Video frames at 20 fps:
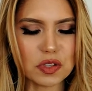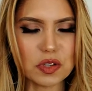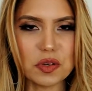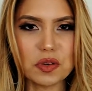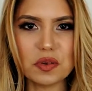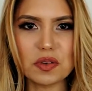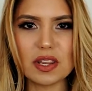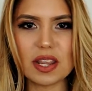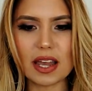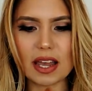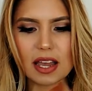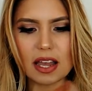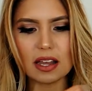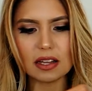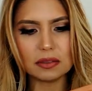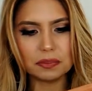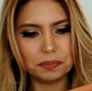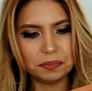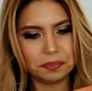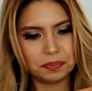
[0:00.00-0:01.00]
to
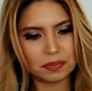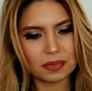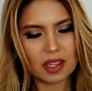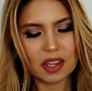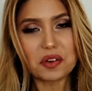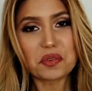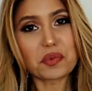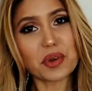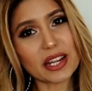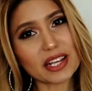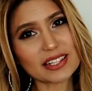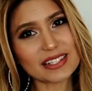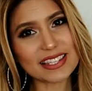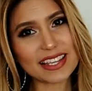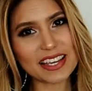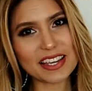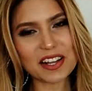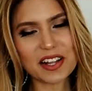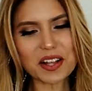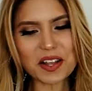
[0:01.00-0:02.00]
the real
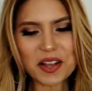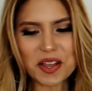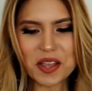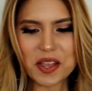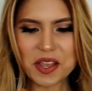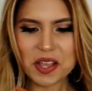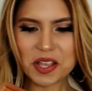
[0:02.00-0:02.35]
deal.